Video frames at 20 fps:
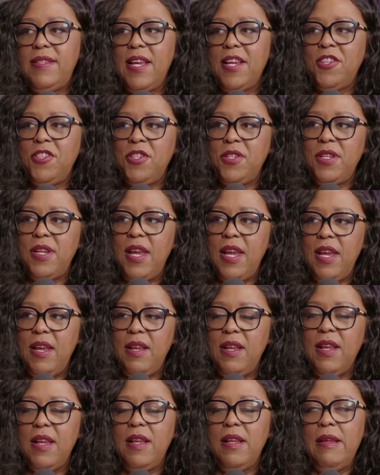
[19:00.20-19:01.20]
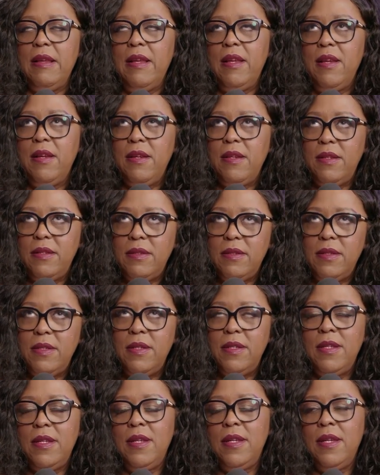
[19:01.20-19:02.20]
Section 8
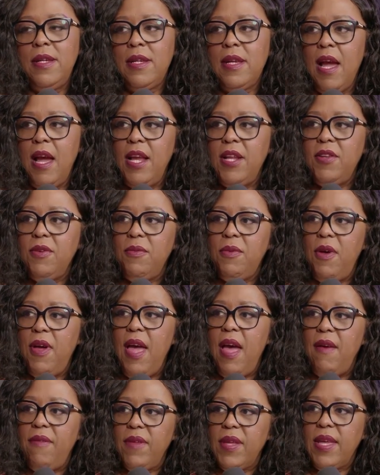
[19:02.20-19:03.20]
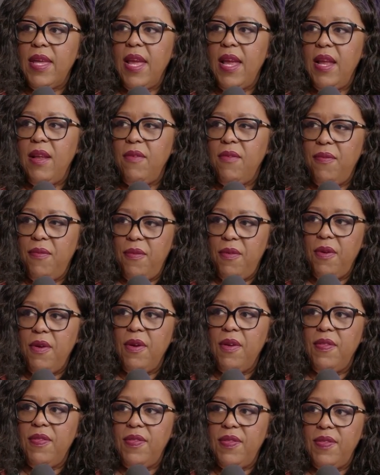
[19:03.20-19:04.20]
kind of will advocate
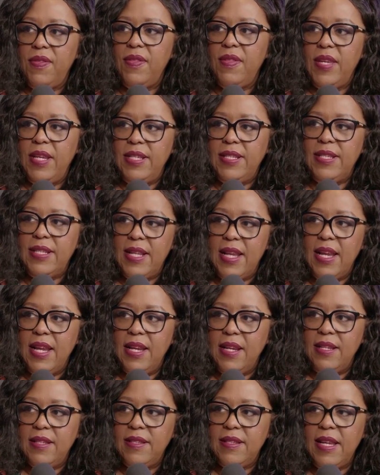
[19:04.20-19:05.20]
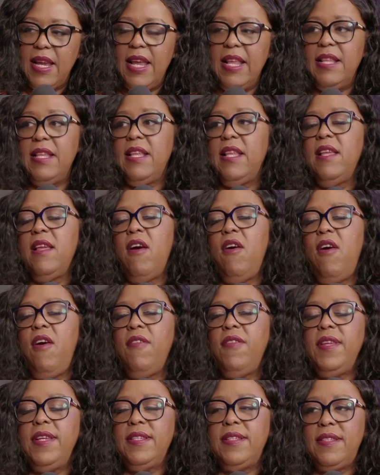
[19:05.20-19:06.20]
for these things. And
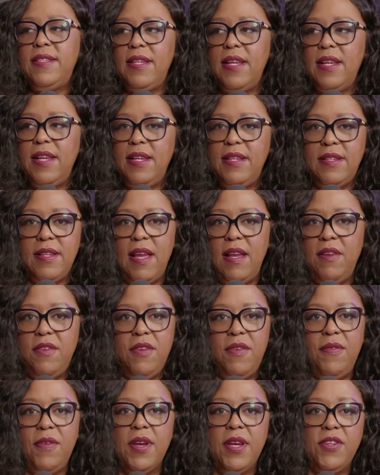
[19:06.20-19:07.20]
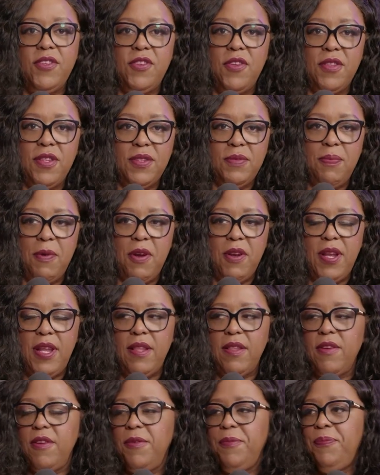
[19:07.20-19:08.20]
all these cities, I don't know if you guys know this part
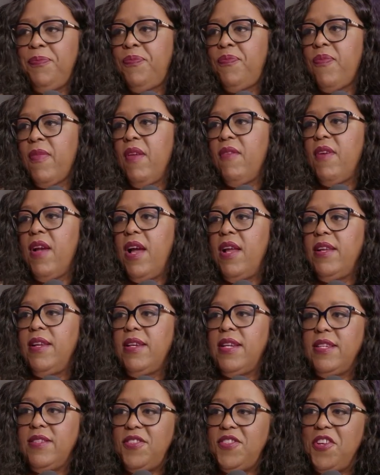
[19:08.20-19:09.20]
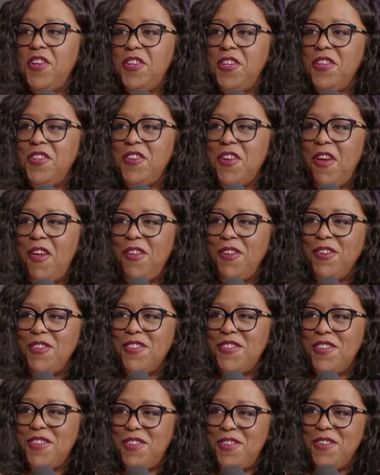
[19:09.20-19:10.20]
either, have gotten $1
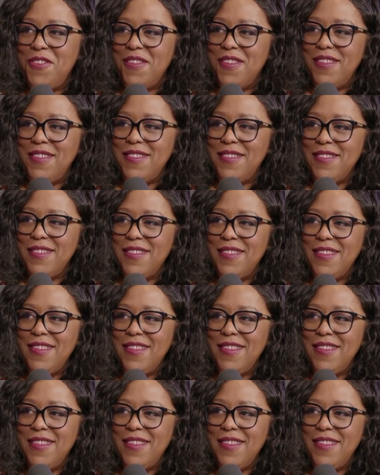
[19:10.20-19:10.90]
gazillion to do this.